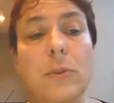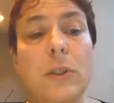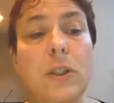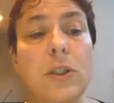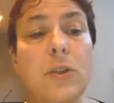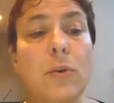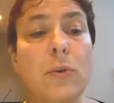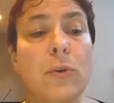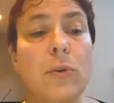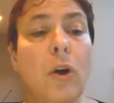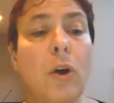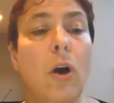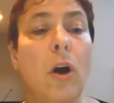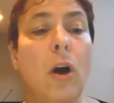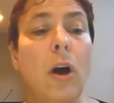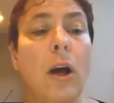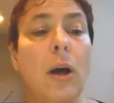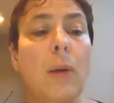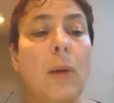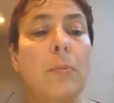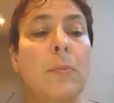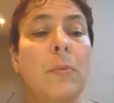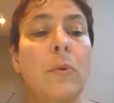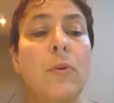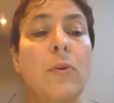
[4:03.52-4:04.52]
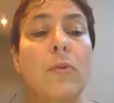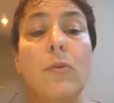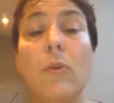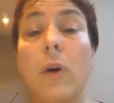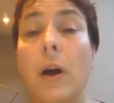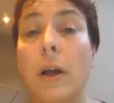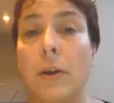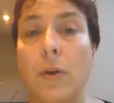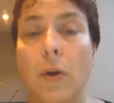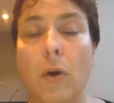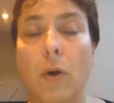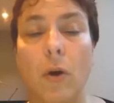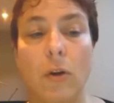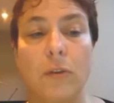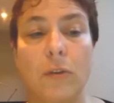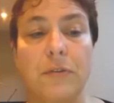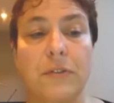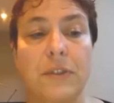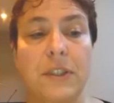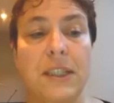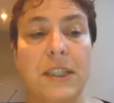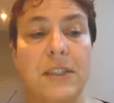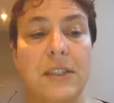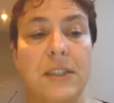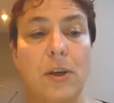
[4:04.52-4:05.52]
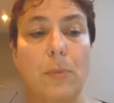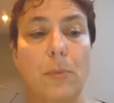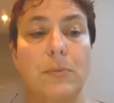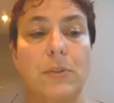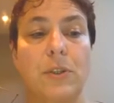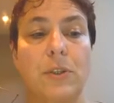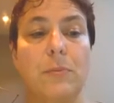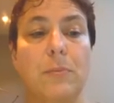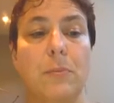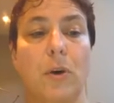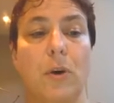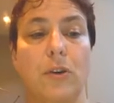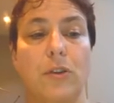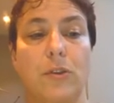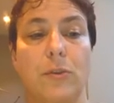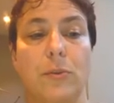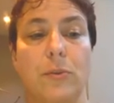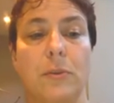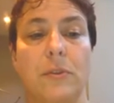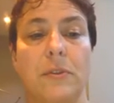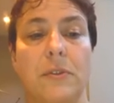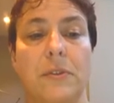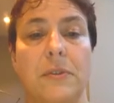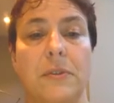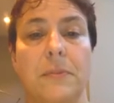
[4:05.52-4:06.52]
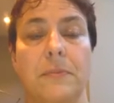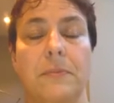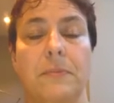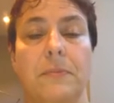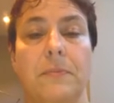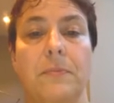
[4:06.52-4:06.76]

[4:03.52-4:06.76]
we don't run all of these option modules.